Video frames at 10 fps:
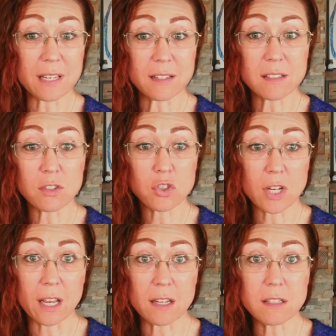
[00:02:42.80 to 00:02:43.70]

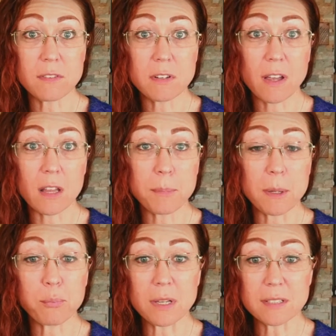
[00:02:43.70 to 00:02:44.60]
chance of developing
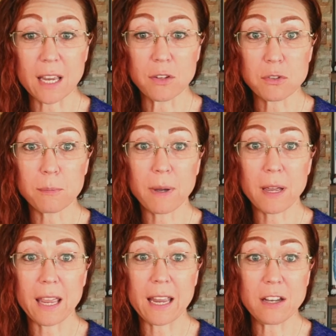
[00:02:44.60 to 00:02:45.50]
breast cancer by
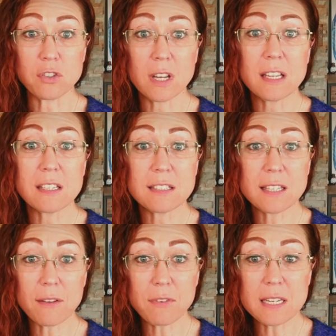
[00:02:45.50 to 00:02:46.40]
age
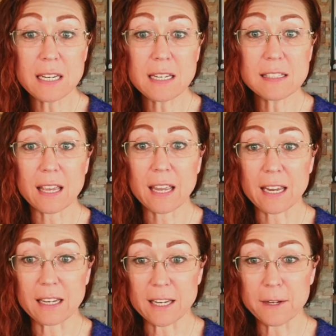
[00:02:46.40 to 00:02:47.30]
70 to 80.